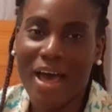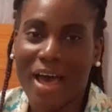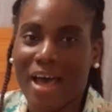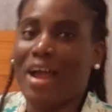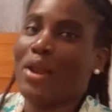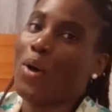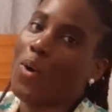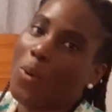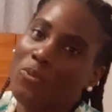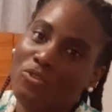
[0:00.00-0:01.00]
And
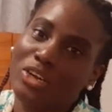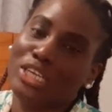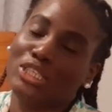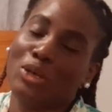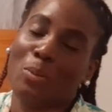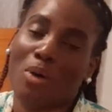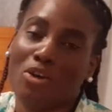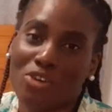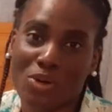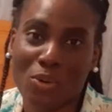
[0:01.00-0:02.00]
hopefully
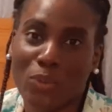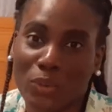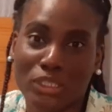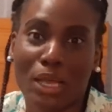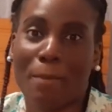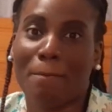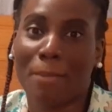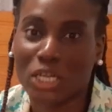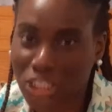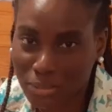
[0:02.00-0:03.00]
tomorrow goes
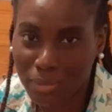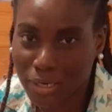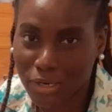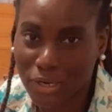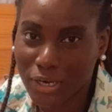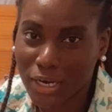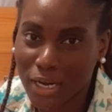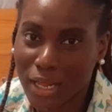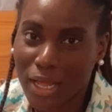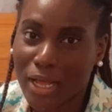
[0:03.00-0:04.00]
much better,
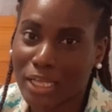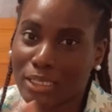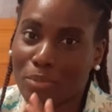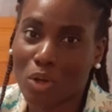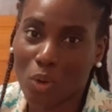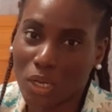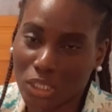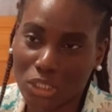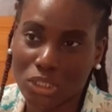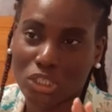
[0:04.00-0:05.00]
because I'm going
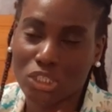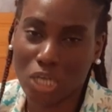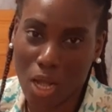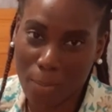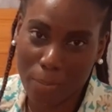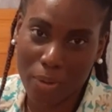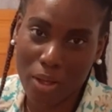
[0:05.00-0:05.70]
to shop.